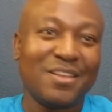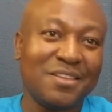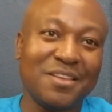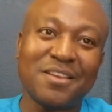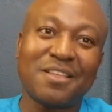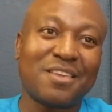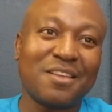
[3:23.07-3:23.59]
They
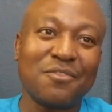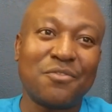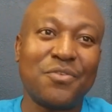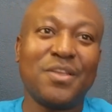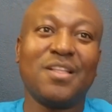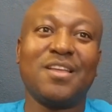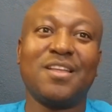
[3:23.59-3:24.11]
just can
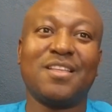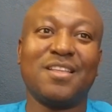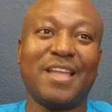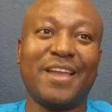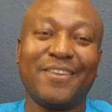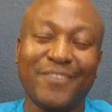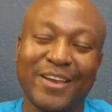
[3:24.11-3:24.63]
feel it,
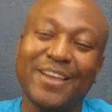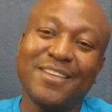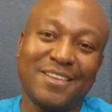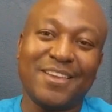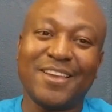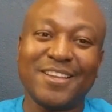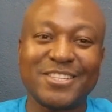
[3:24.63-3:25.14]
like right,
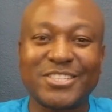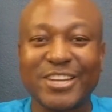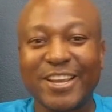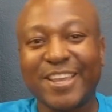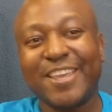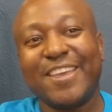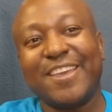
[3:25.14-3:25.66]
the
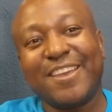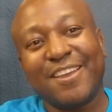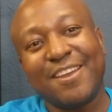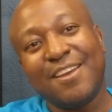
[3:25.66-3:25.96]
handshaking.